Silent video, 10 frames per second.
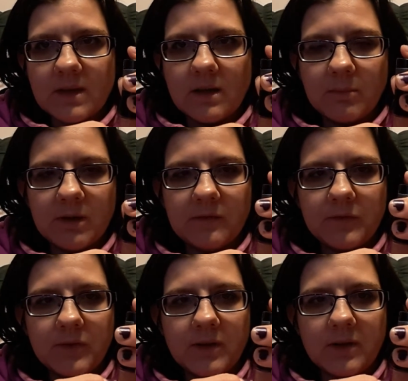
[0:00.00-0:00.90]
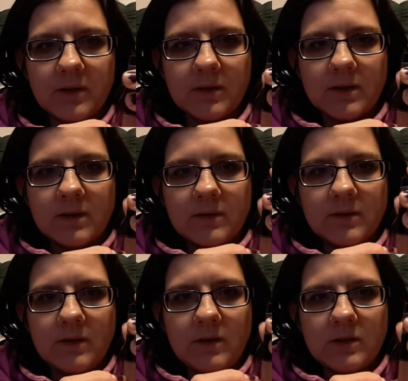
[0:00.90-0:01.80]
above the
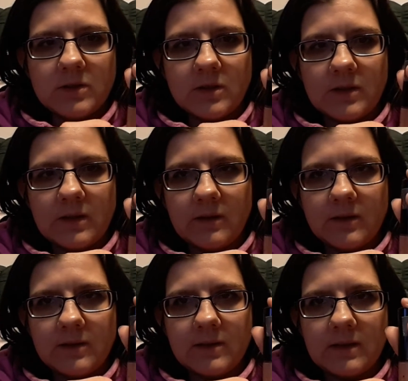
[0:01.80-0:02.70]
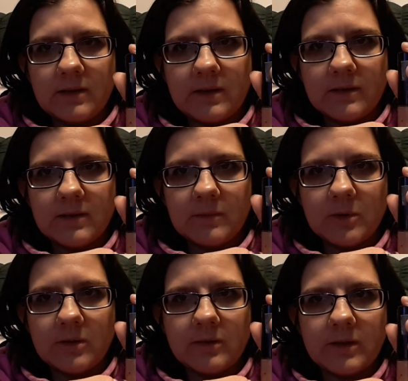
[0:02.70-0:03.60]
signature there, and it's now down
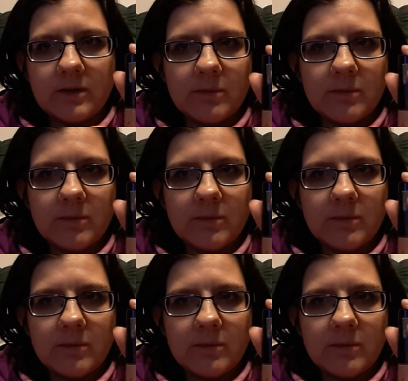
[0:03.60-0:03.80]
somewhere around